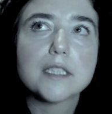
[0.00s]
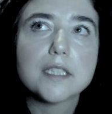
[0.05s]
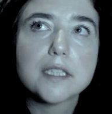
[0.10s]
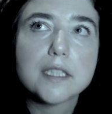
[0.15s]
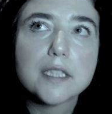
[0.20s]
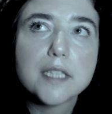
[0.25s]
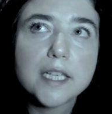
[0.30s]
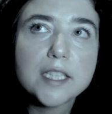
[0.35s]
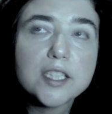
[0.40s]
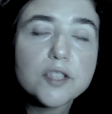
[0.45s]

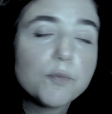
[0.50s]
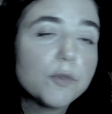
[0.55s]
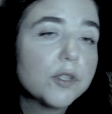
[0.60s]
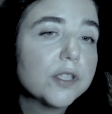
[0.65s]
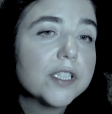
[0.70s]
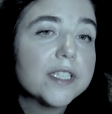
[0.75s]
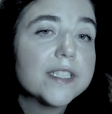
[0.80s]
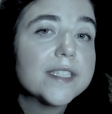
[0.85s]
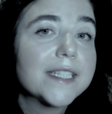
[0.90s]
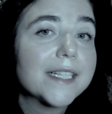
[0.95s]
Next
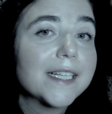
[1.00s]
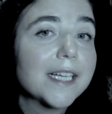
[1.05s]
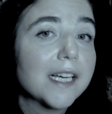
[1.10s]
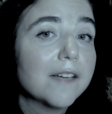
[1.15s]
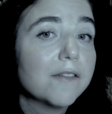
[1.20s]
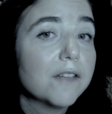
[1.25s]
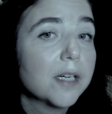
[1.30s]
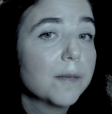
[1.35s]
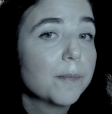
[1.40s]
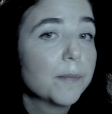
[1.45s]
point is seek
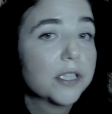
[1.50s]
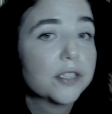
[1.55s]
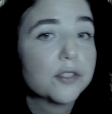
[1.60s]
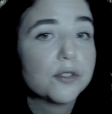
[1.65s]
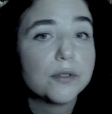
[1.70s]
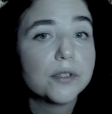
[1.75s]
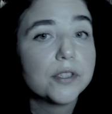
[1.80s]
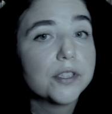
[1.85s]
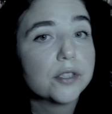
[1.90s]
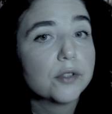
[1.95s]
every
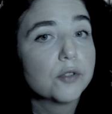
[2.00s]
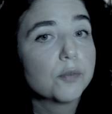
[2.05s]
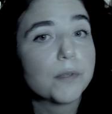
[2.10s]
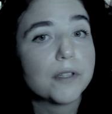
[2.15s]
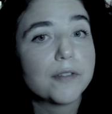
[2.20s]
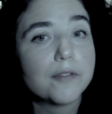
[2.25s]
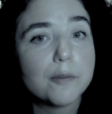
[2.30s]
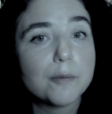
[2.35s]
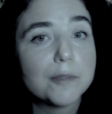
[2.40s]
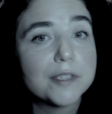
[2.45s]
opportunity to
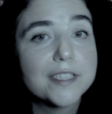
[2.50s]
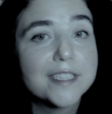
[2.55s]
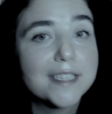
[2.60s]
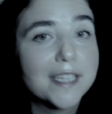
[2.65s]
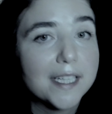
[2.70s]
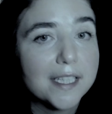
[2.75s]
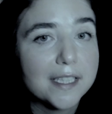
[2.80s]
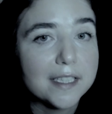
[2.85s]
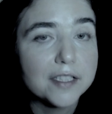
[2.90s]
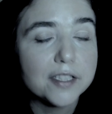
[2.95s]
perform on
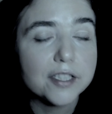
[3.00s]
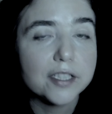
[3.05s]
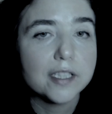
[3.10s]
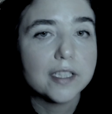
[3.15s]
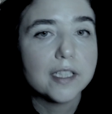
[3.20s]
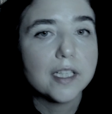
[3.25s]
stage.